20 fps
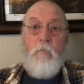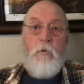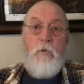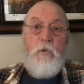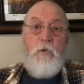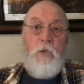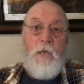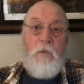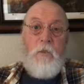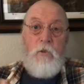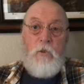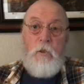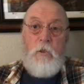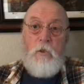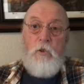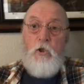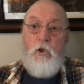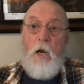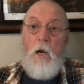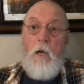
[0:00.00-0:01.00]
presents the
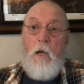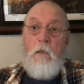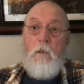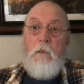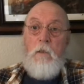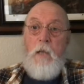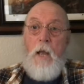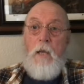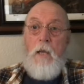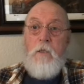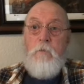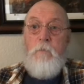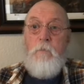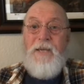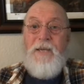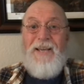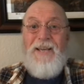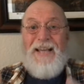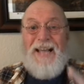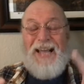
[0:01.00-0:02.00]
child as
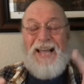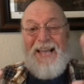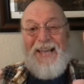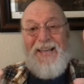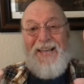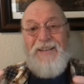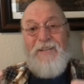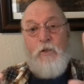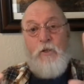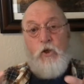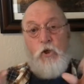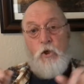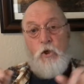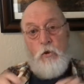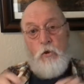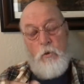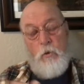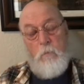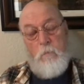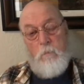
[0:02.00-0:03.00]
being
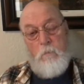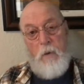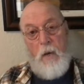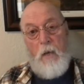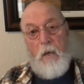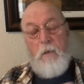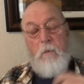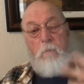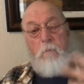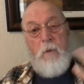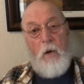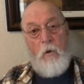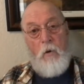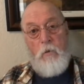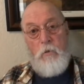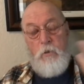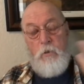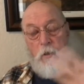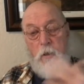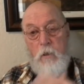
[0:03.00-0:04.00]
injured by the
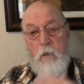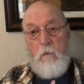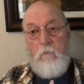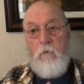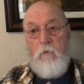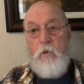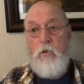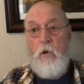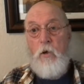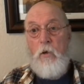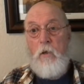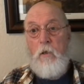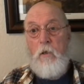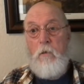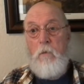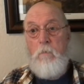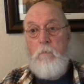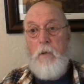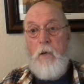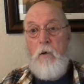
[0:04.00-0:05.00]
parenting of the
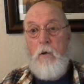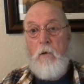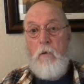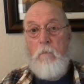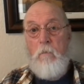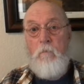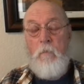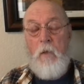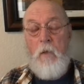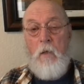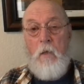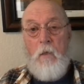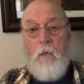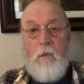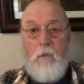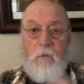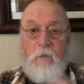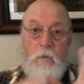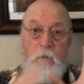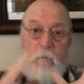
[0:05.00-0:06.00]
targeted parent.
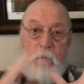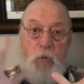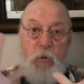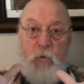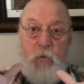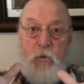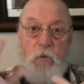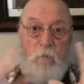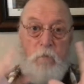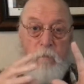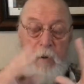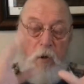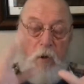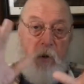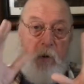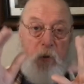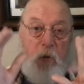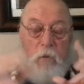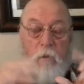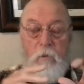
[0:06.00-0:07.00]
It's an abusive
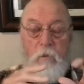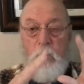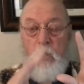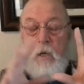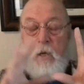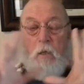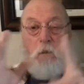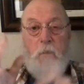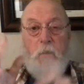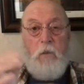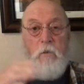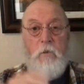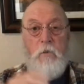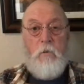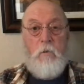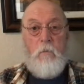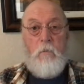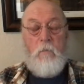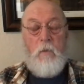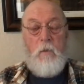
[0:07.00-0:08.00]
parent, and the child needs
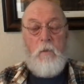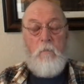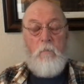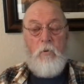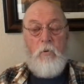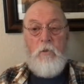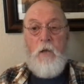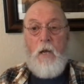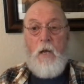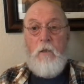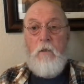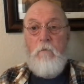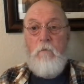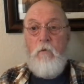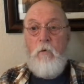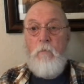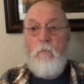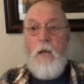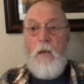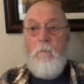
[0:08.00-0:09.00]
to be protected
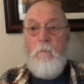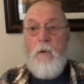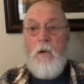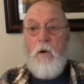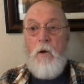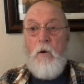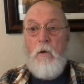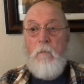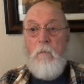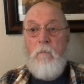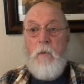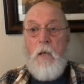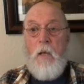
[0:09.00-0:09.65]
from that parent